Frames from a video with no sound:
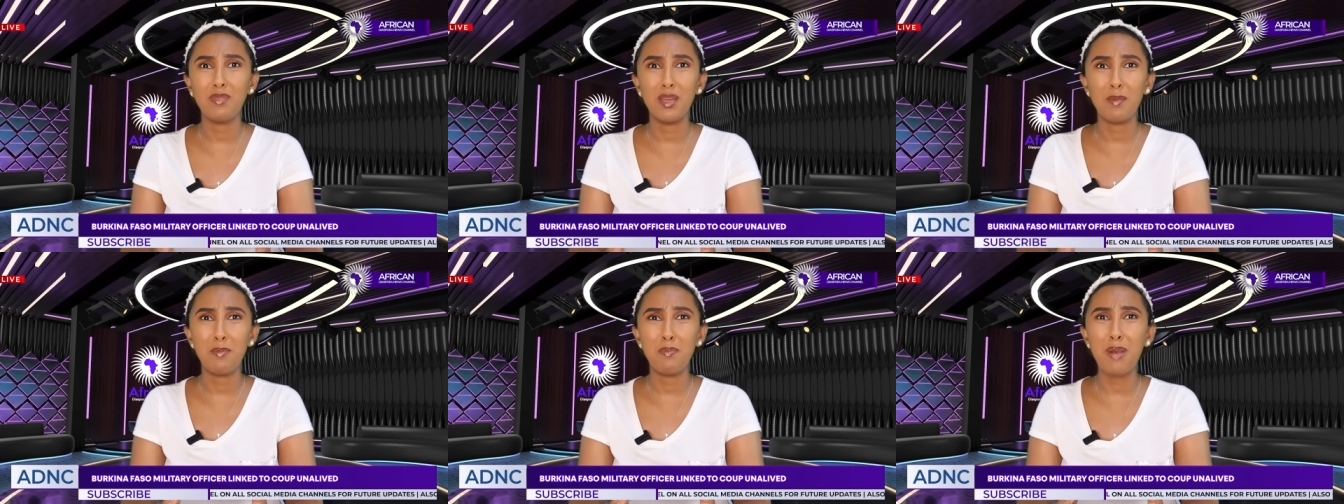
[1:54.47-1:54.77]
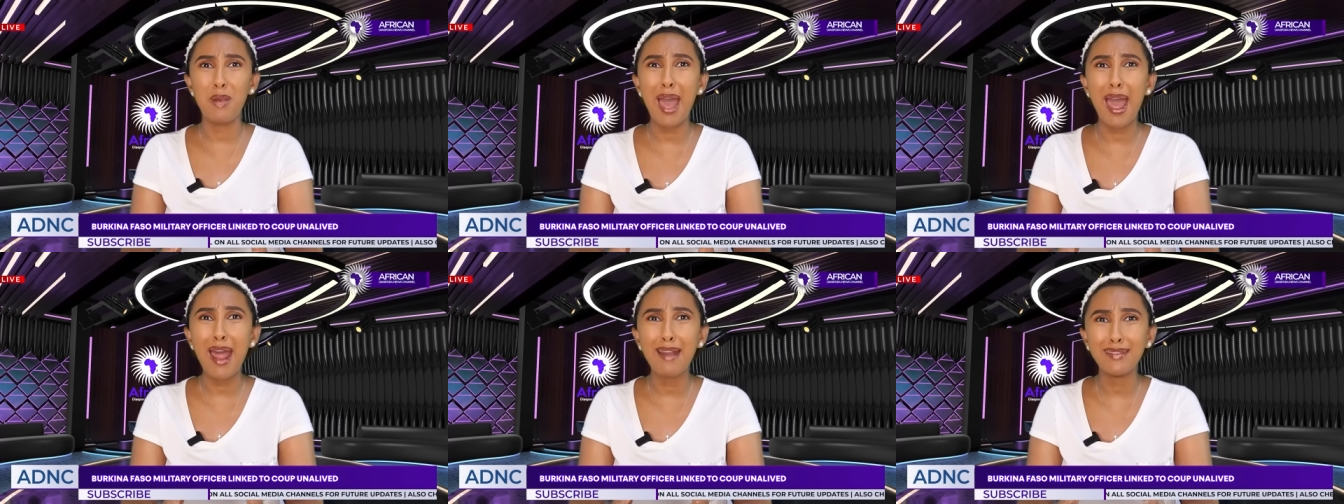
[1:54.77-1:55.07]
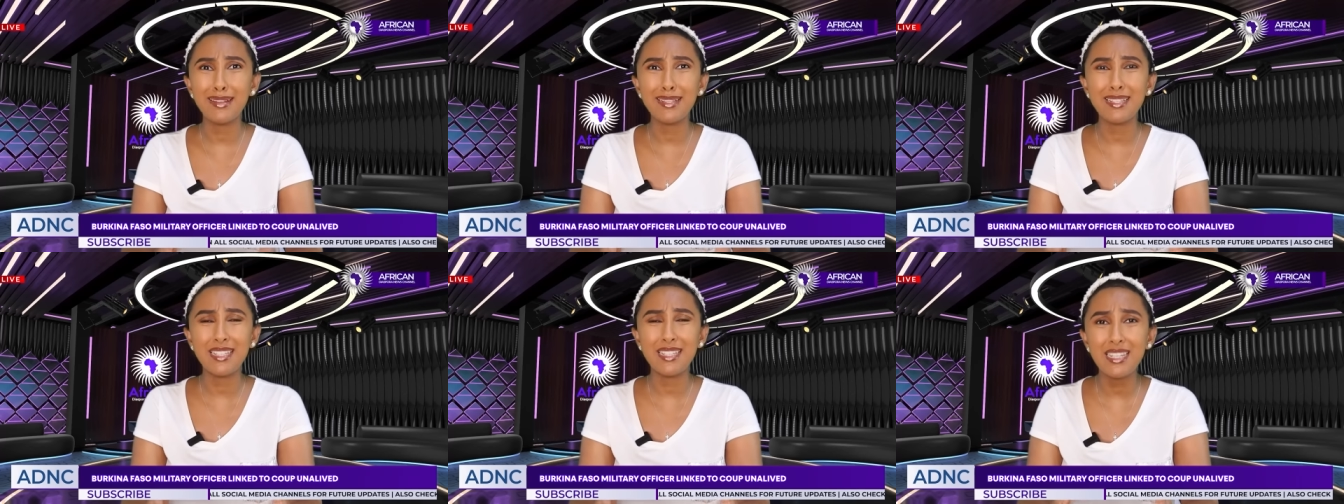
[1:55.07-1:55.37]
the
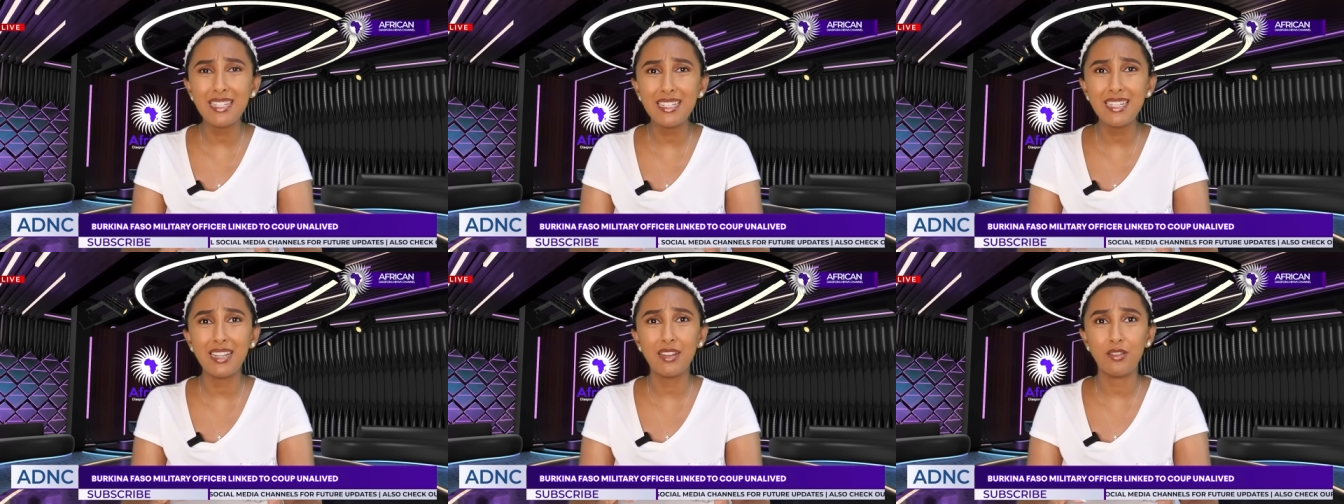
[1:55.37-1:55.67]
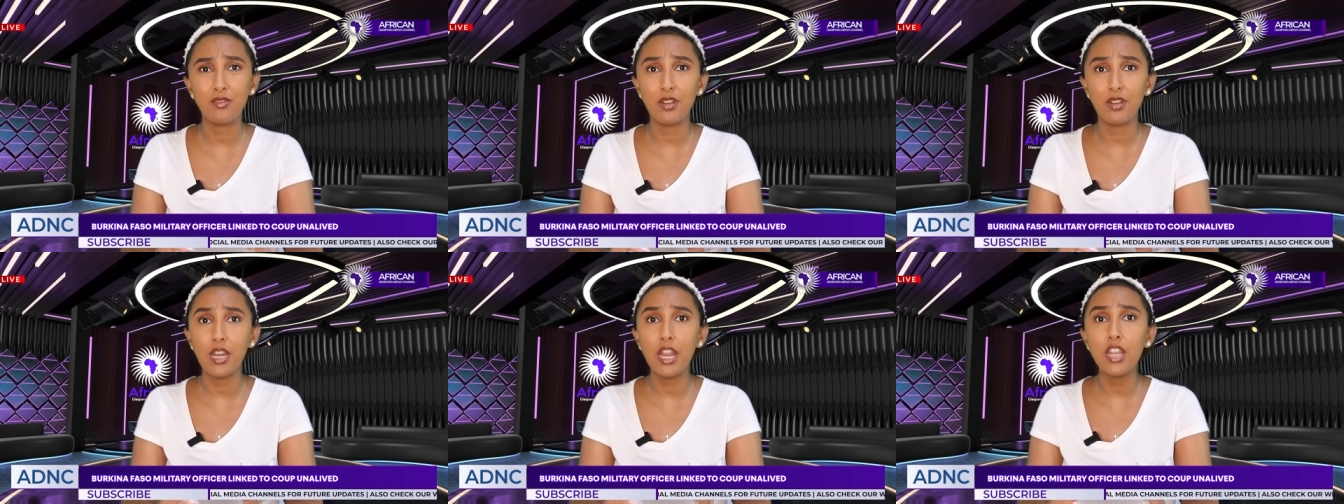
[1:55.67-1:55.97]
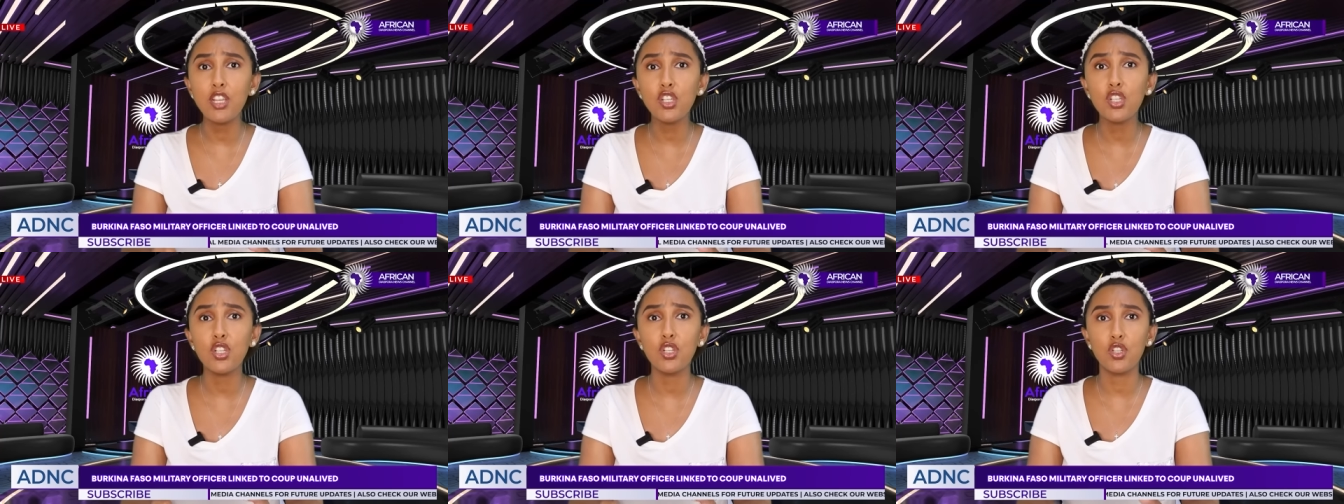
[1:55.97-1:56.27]
parasitic
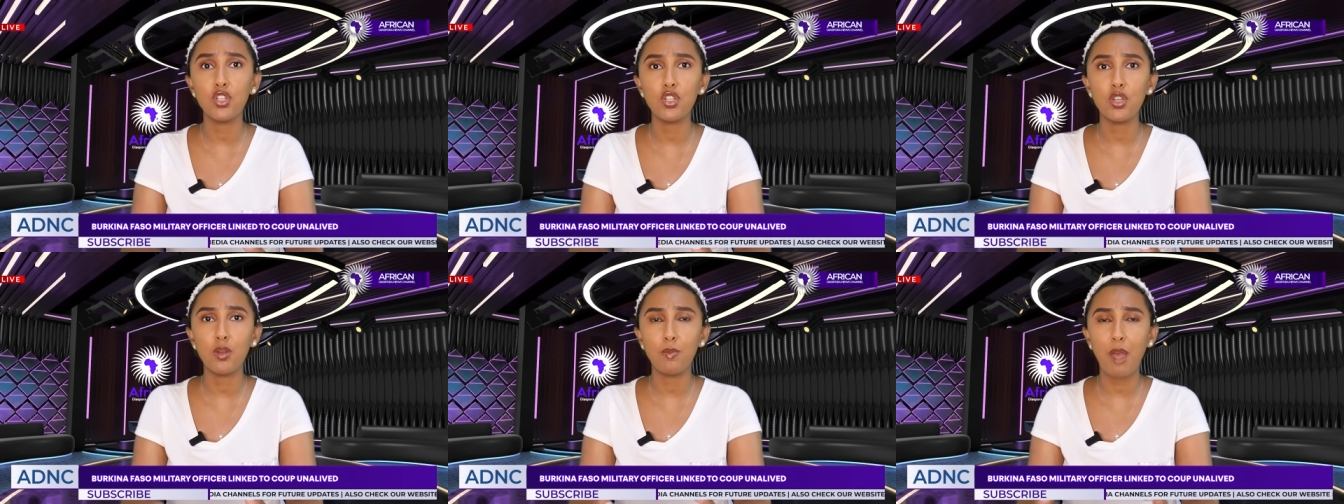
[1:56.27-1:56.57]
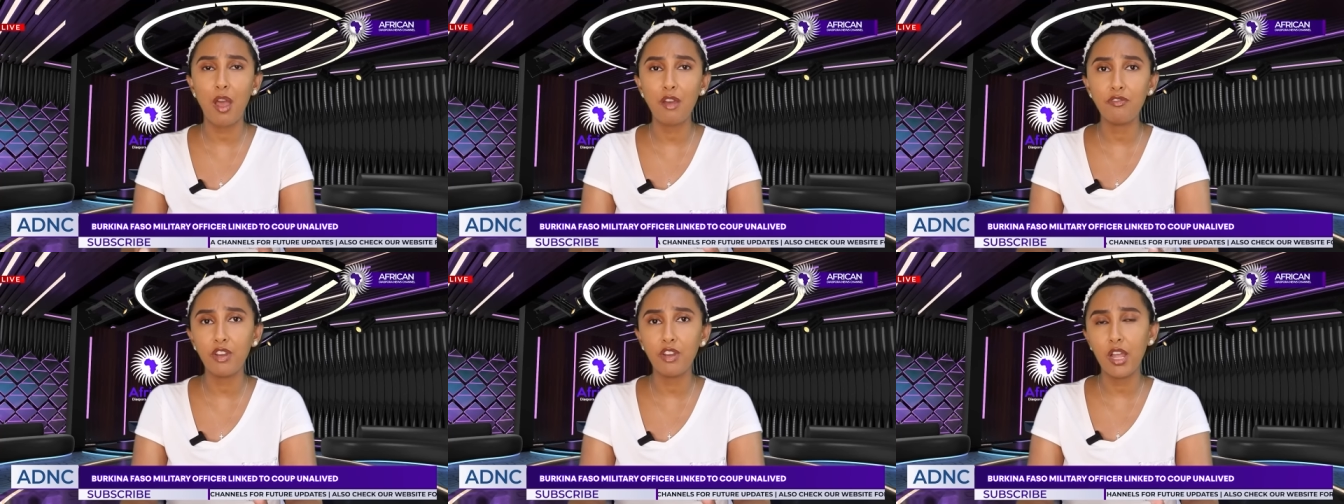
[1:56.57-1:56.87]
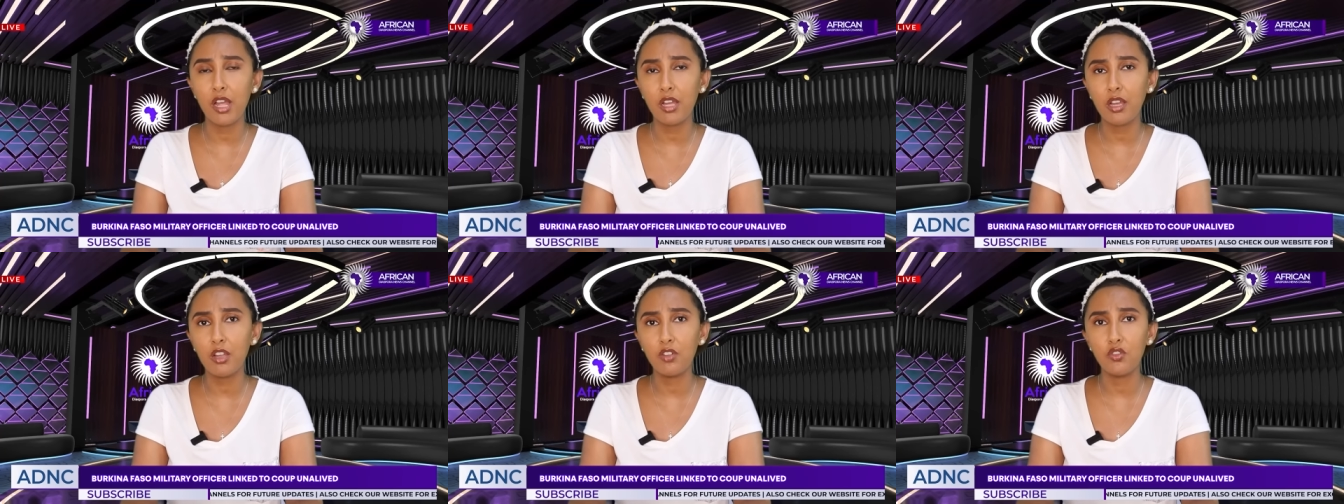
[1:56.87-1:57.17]
relationship
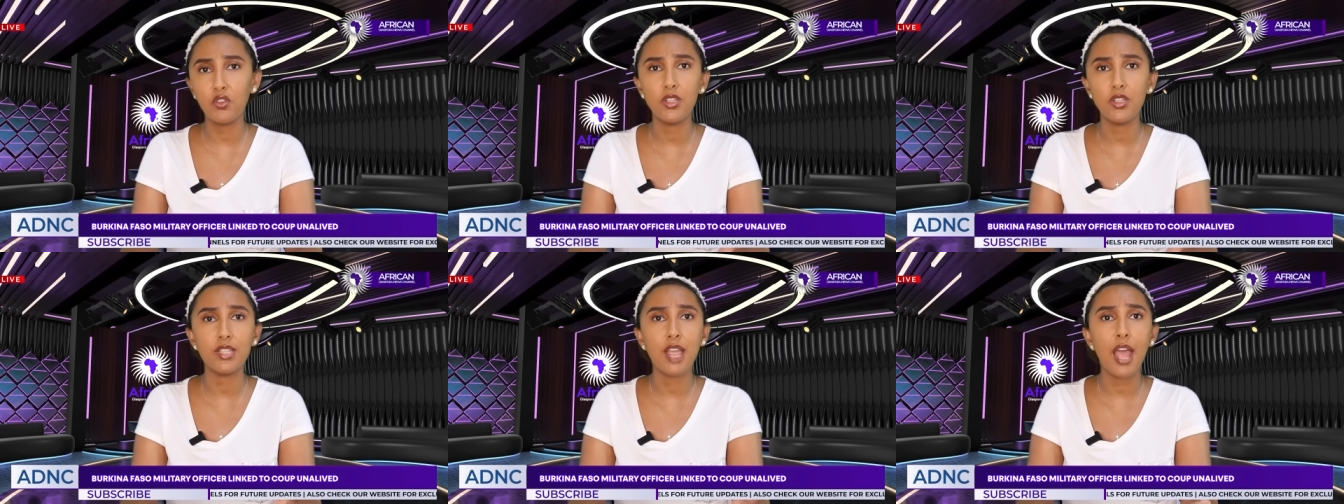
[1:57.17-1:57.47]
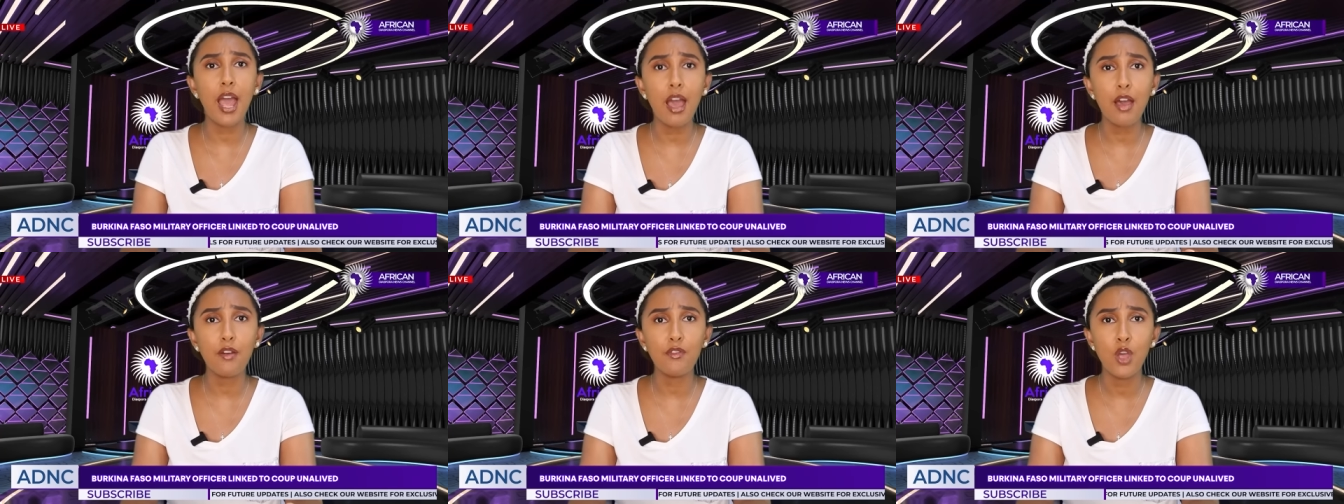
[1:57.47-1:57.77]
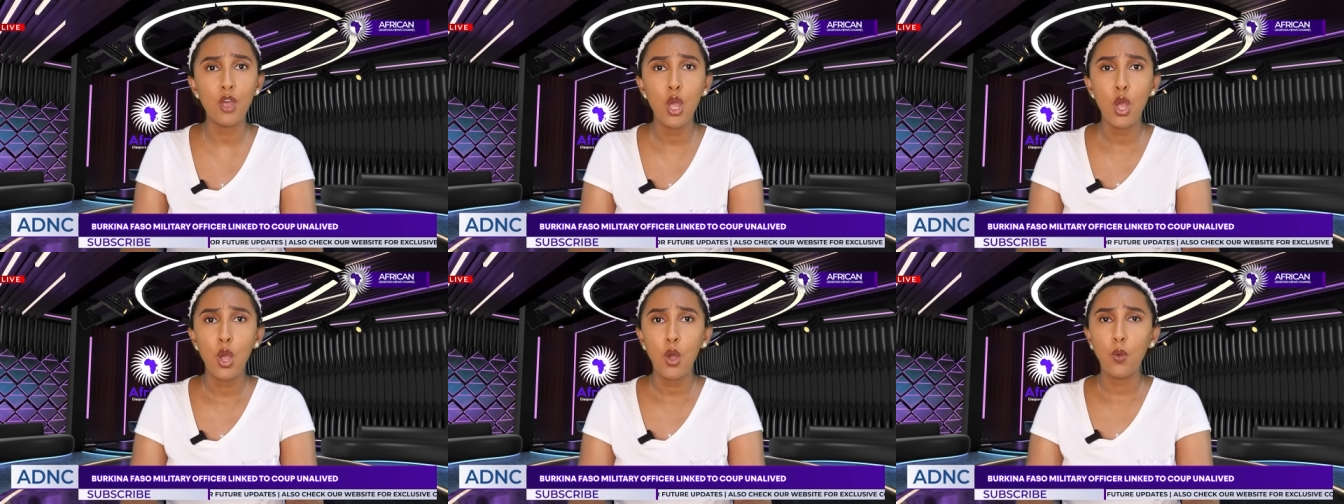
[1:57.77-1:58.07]
African countries
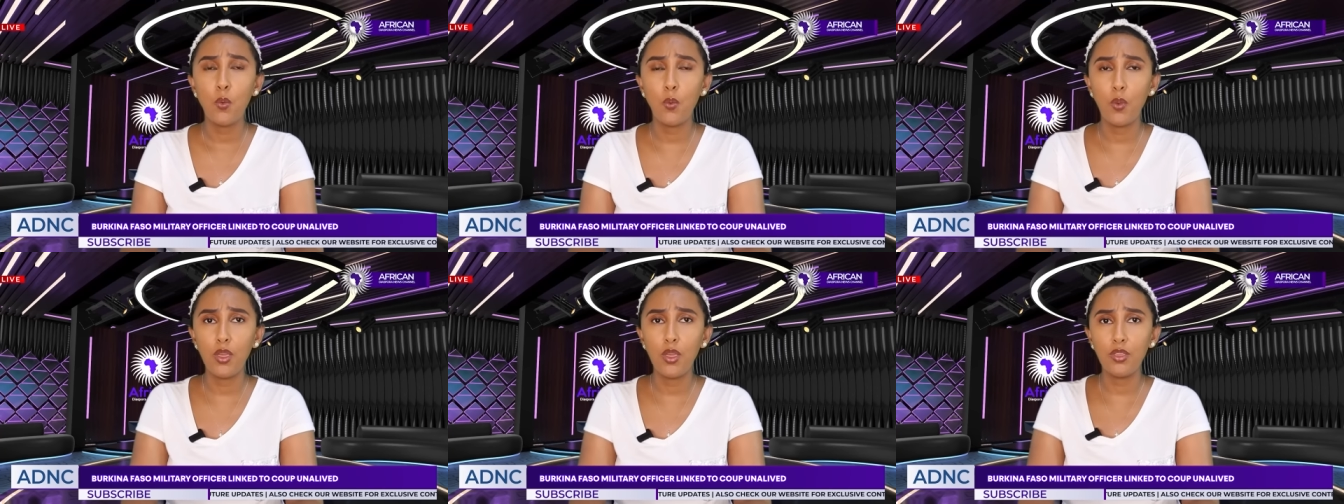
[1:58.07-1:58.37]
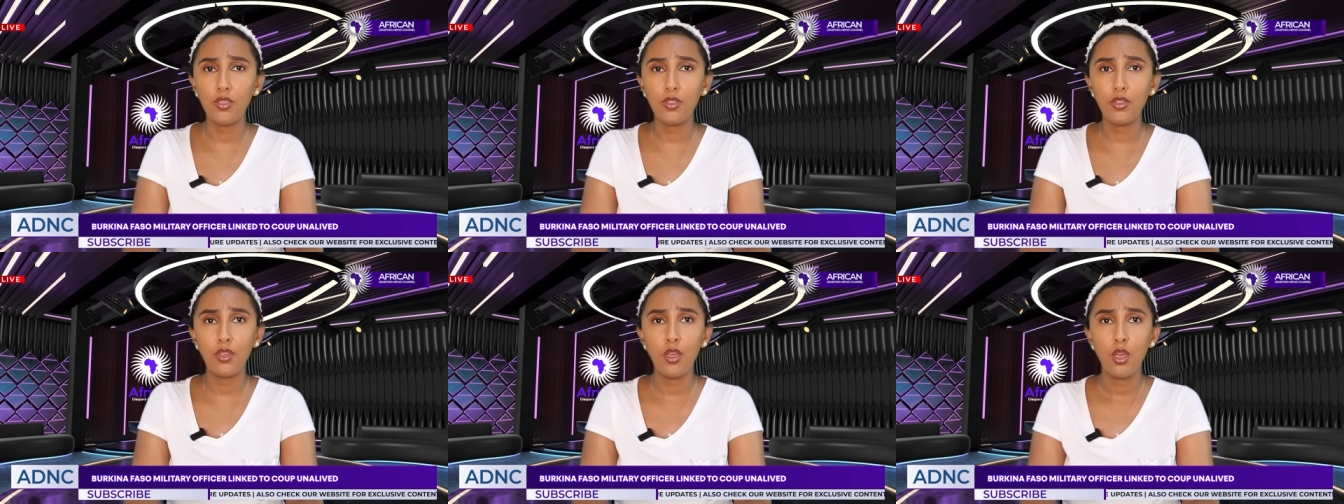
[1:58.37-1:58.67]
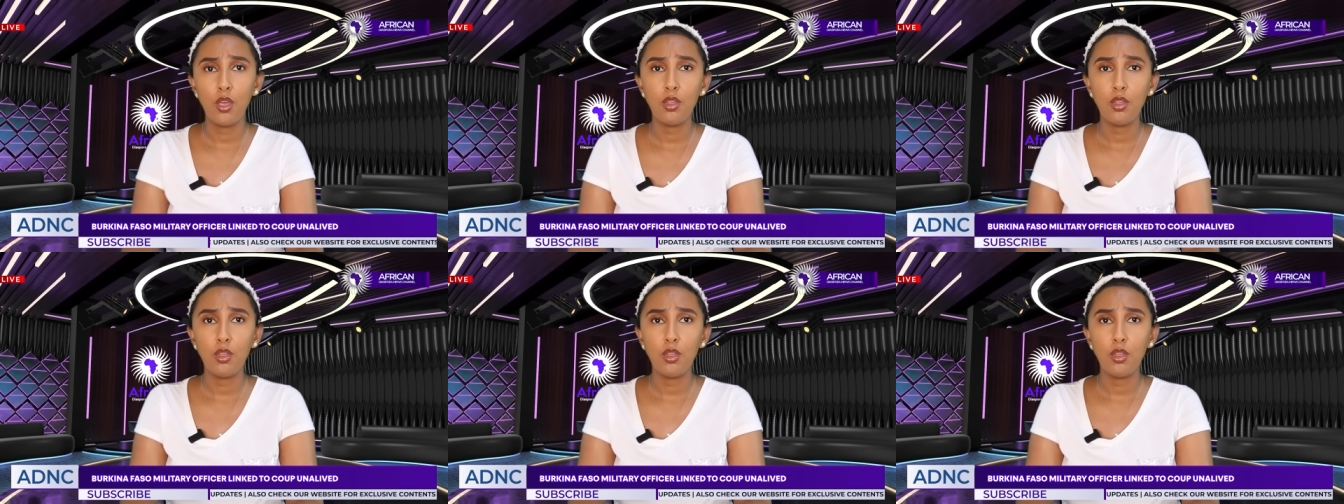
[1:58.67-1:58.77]
have with